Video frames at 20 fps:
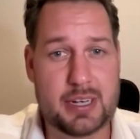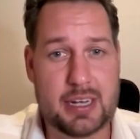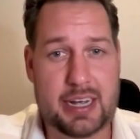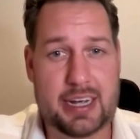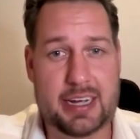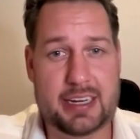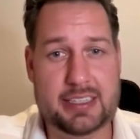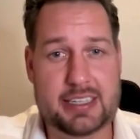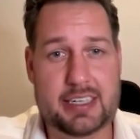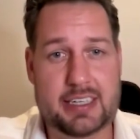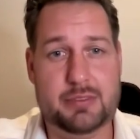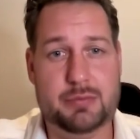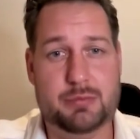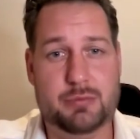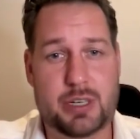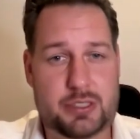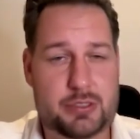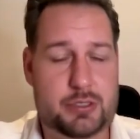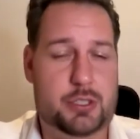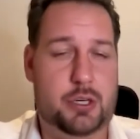and that
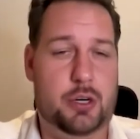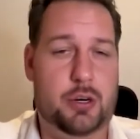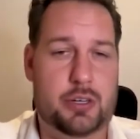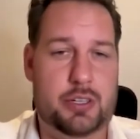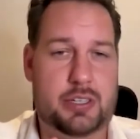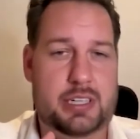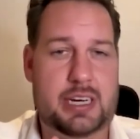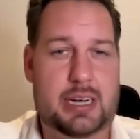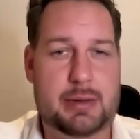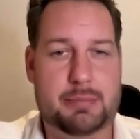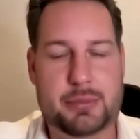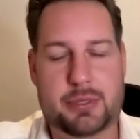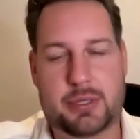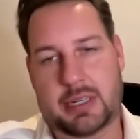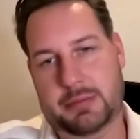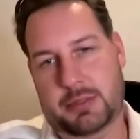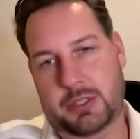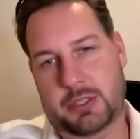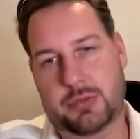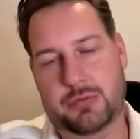when you turn it up
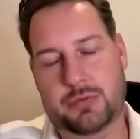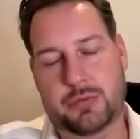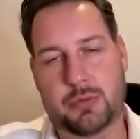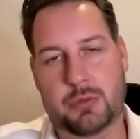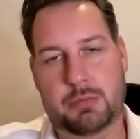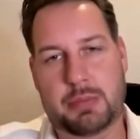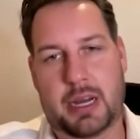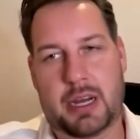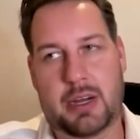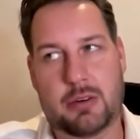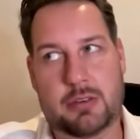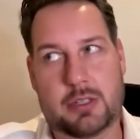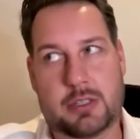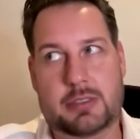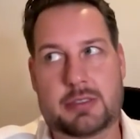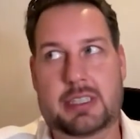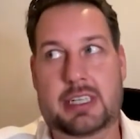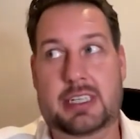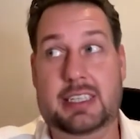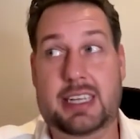up to full power
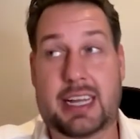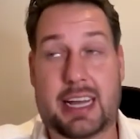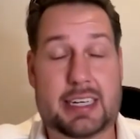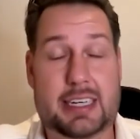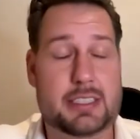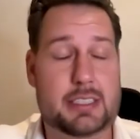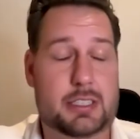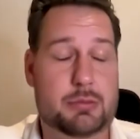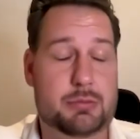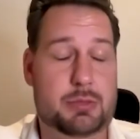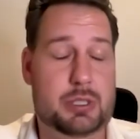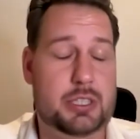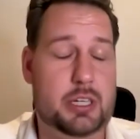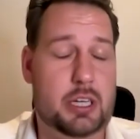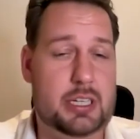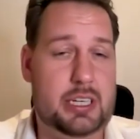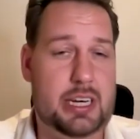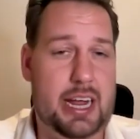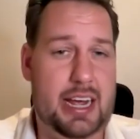that then you will not